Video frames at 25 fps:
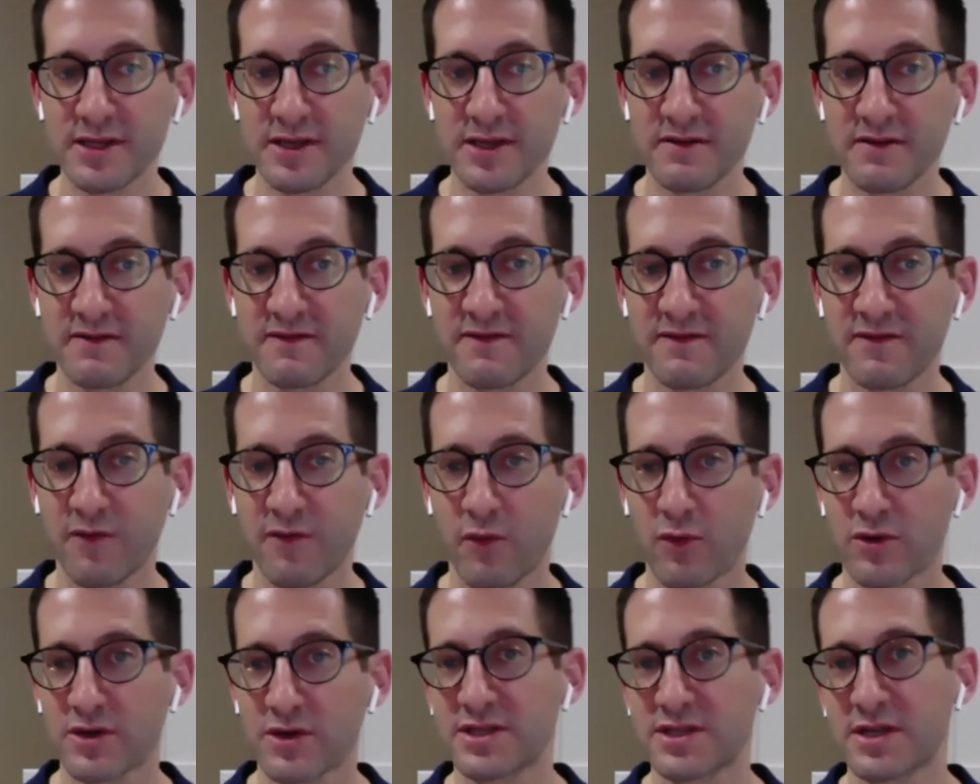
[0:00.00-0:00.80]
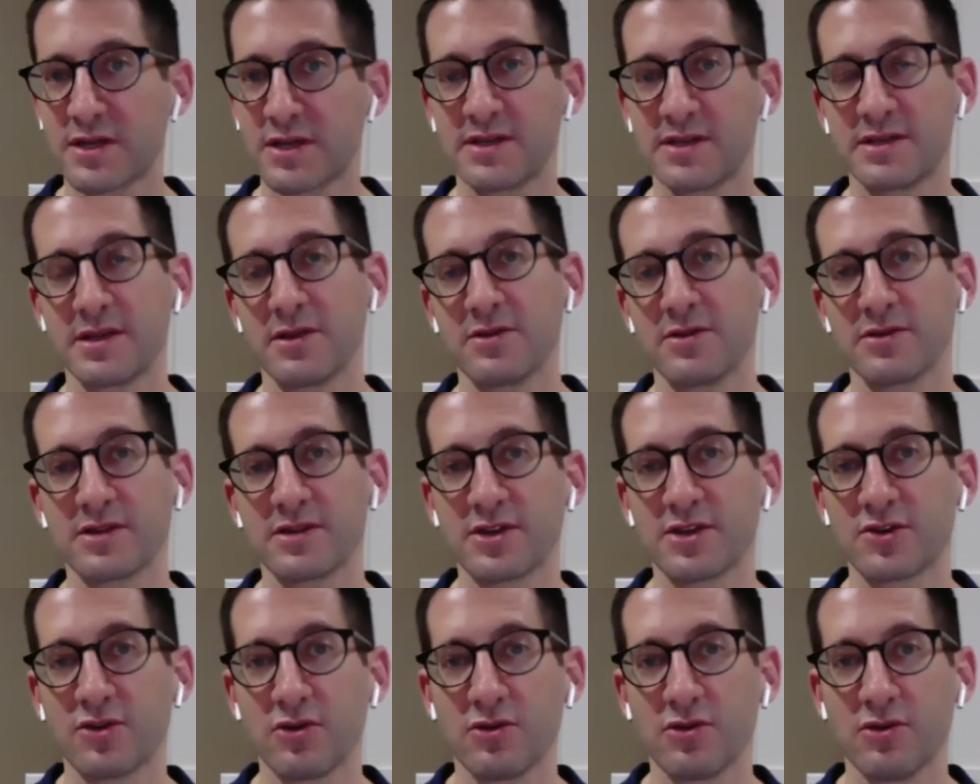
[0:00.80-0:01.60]
4 studies that looked at
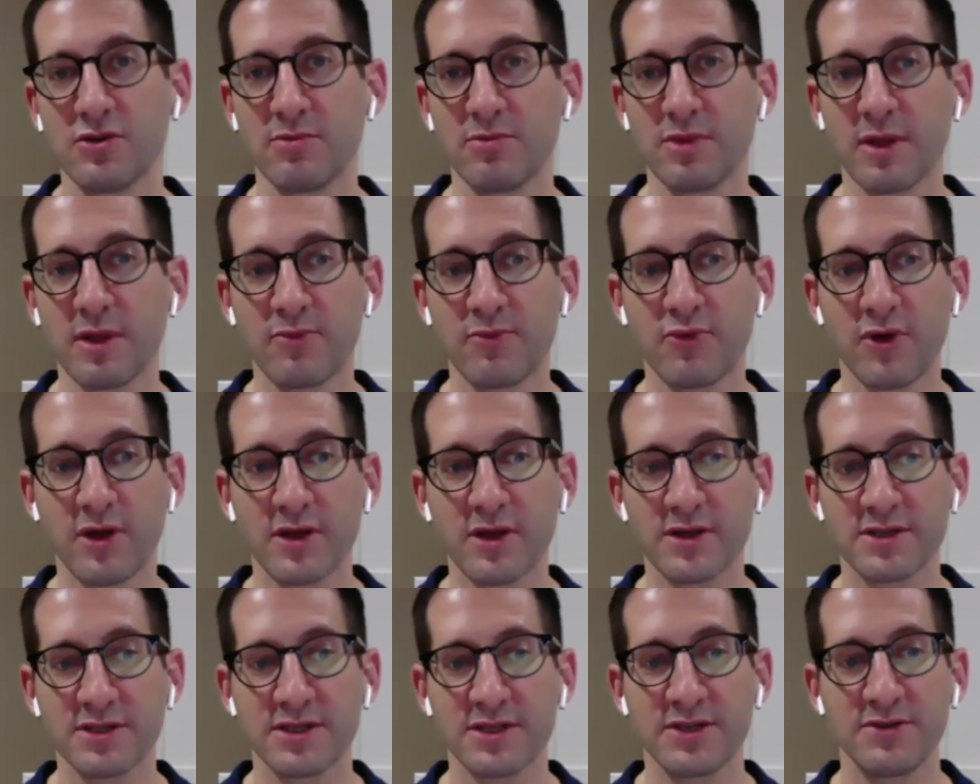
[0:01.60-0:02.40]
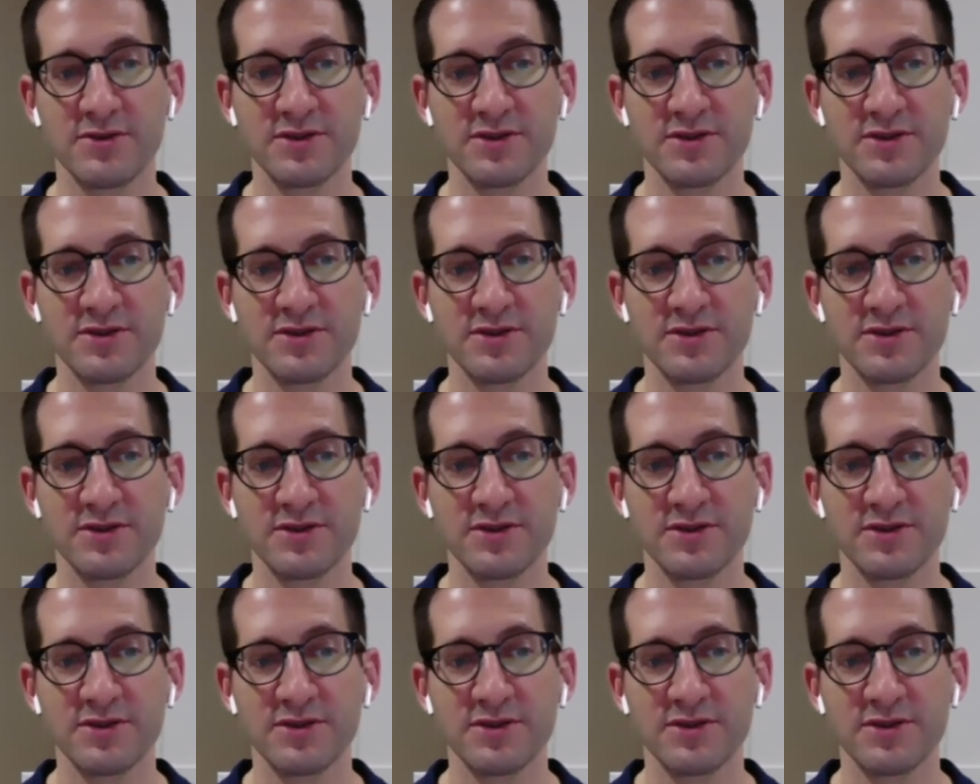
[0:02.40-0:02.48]
total blood products used,